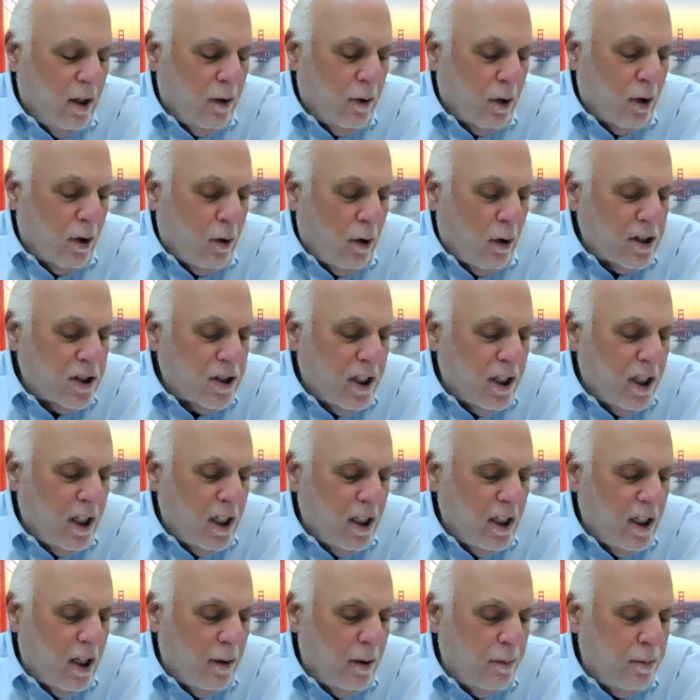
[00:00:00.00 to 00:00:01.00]

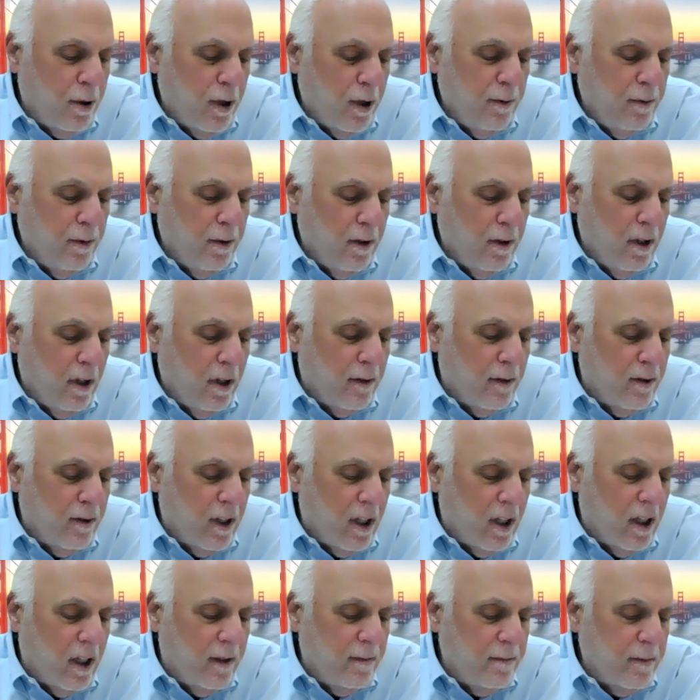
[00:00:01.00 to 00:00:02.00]
requesting approval of
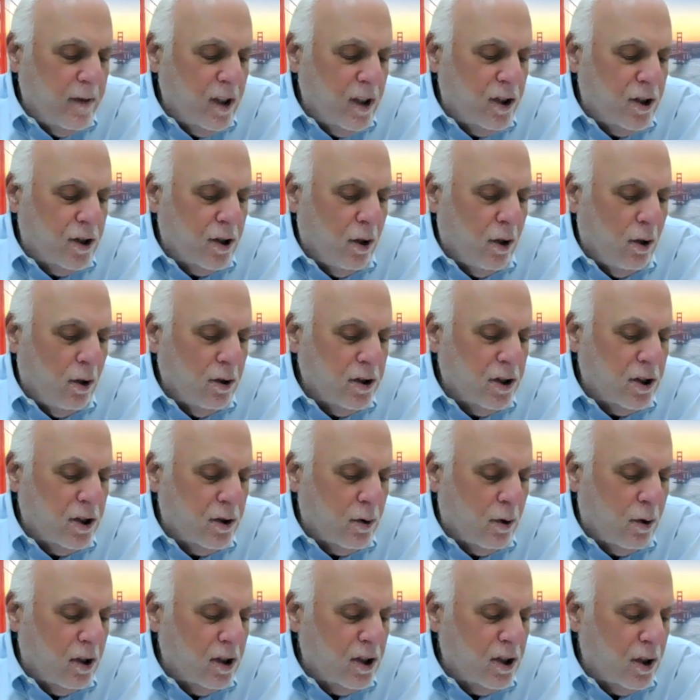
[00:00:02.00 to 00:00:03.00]
a sole
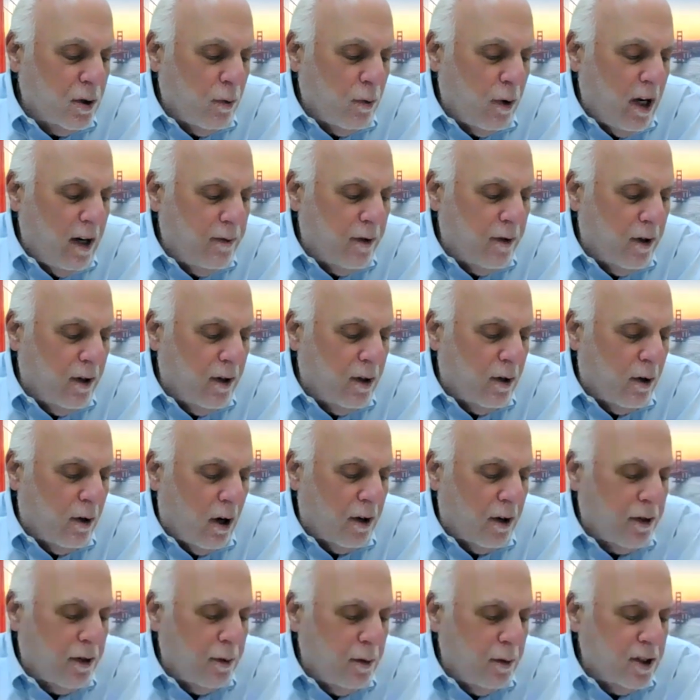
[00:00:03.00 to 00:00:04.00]
source waiver and
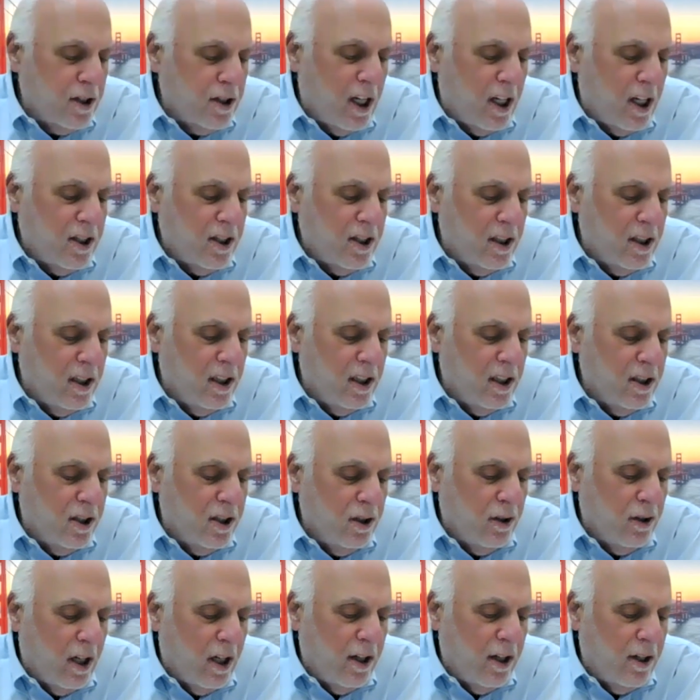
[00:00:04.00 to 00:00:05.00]
authorization
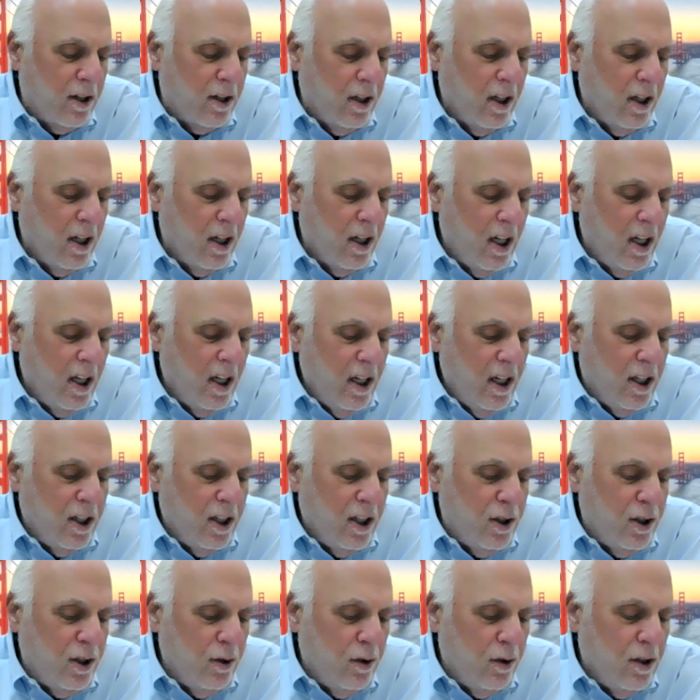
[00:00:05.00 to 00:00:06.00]
to enter
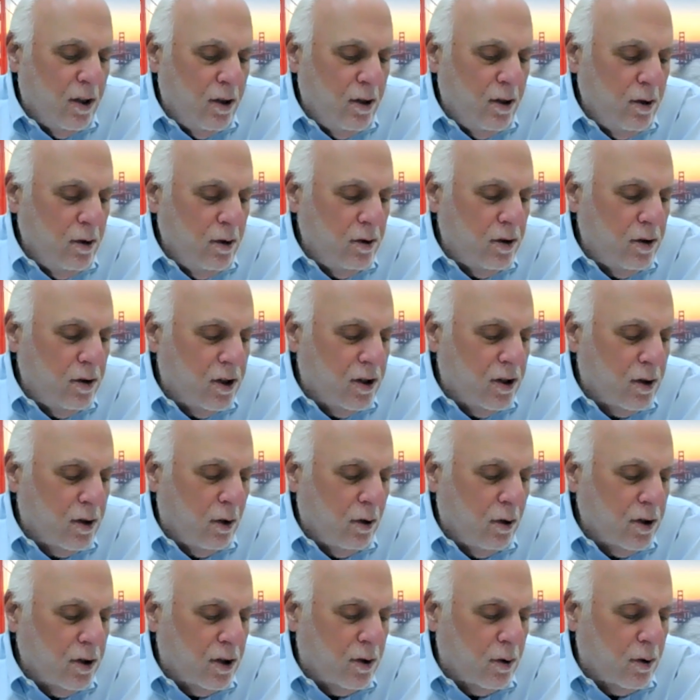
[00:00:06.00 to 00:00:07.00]
into a new
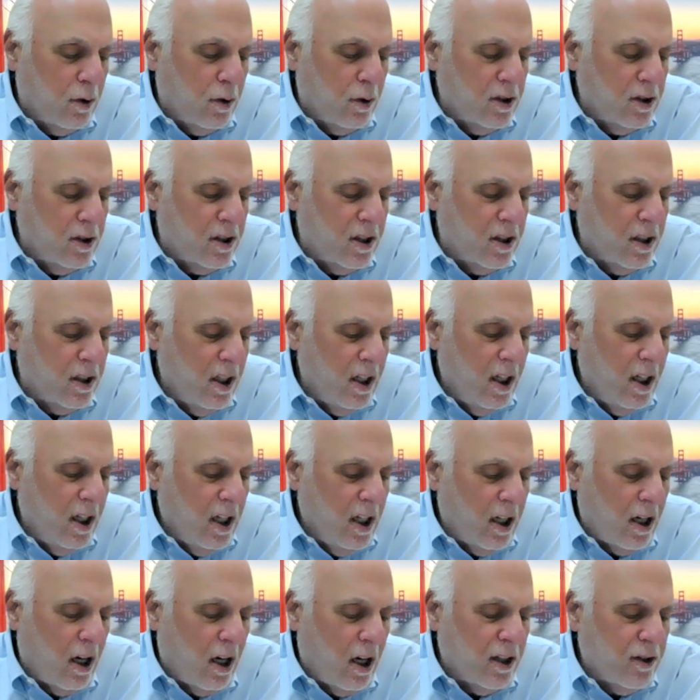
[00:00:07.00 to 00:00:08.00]
sole source
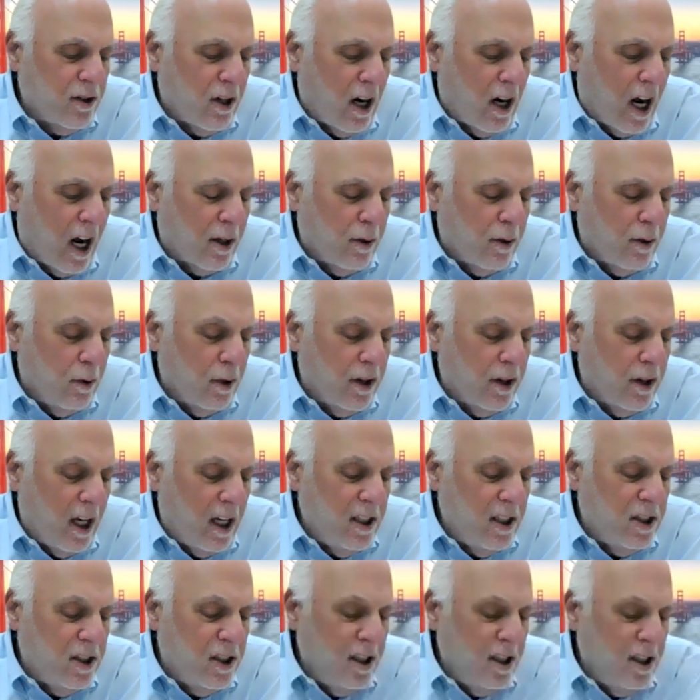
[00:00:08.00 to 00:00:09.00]
contract with
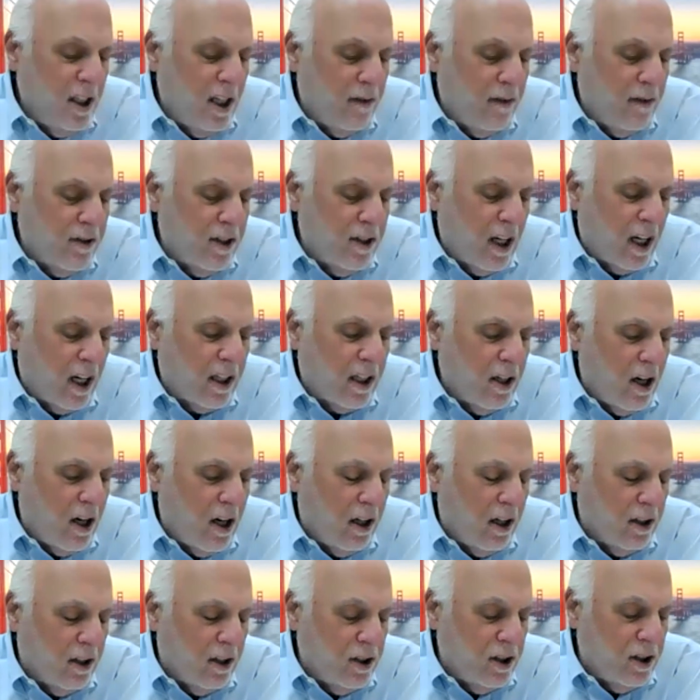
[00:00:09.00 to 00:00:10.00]
ACF
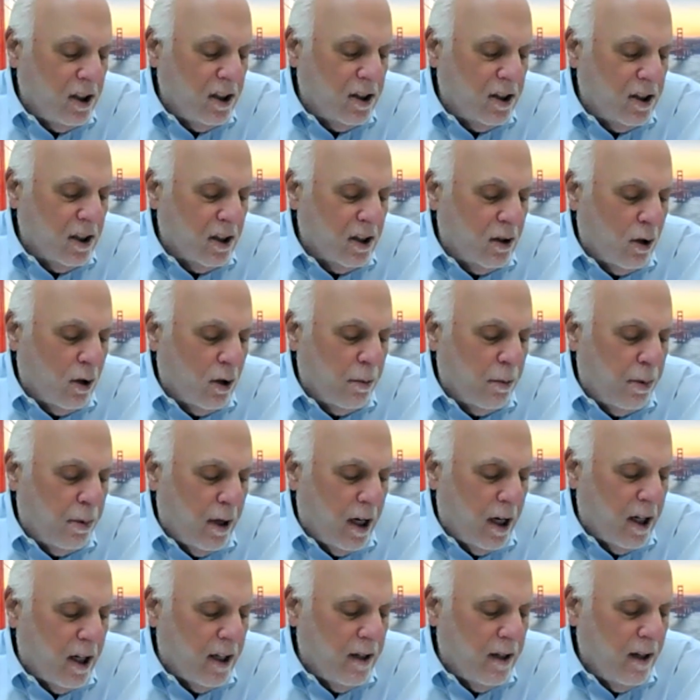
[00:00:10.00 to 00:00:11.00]
Technologies
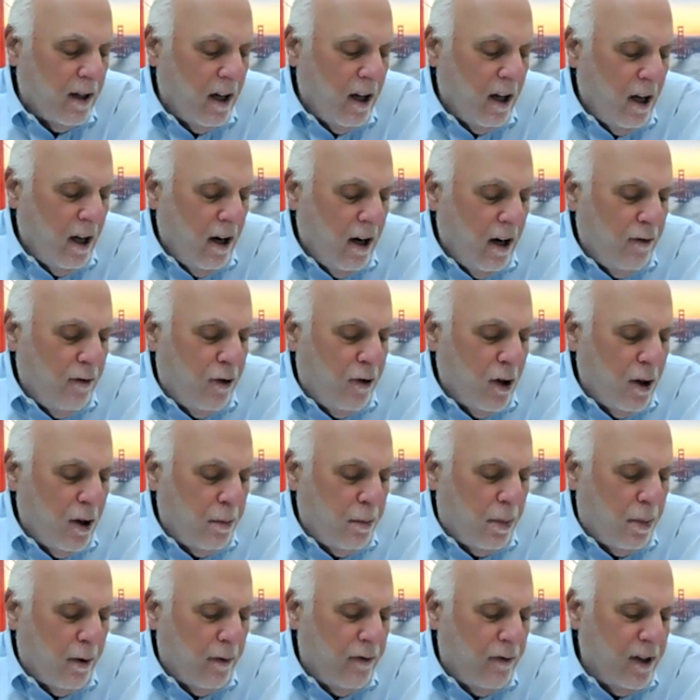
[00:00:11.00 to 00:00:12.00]
Incorporated for the
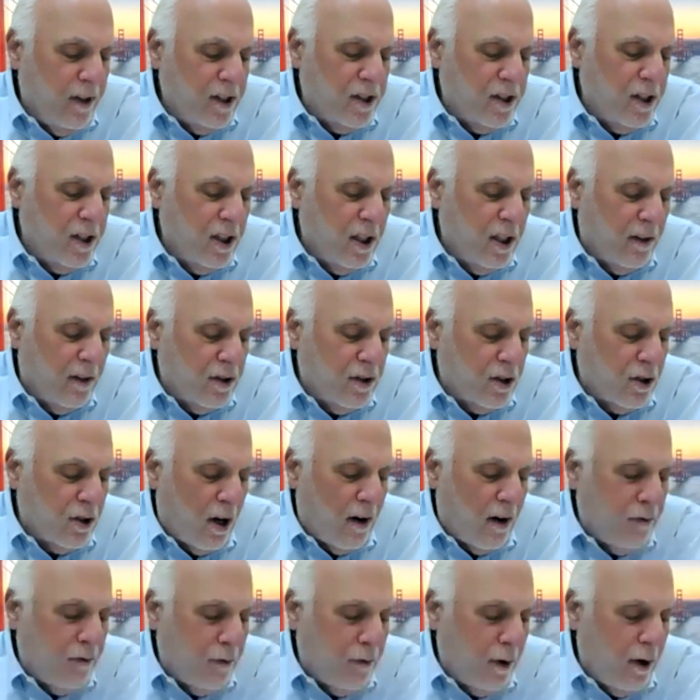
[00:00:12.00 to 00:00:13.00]
provision of
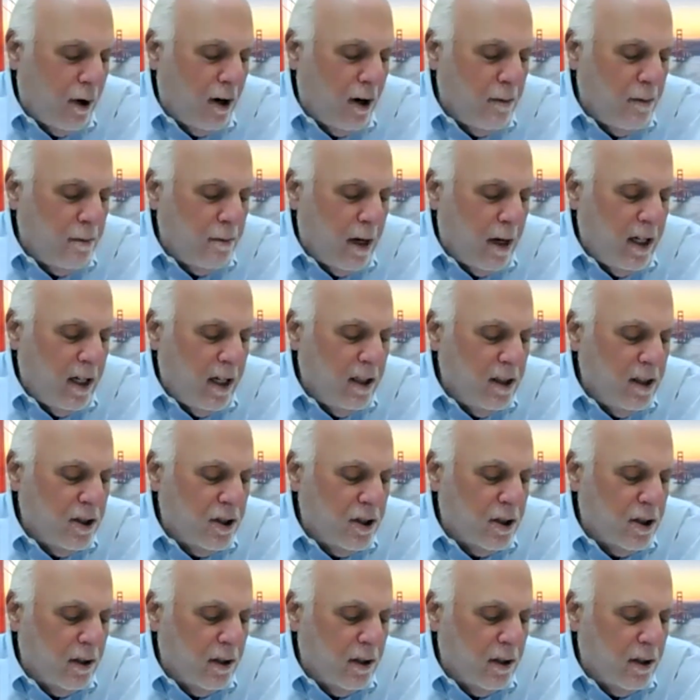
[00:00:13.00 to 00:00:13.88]
software and maintenance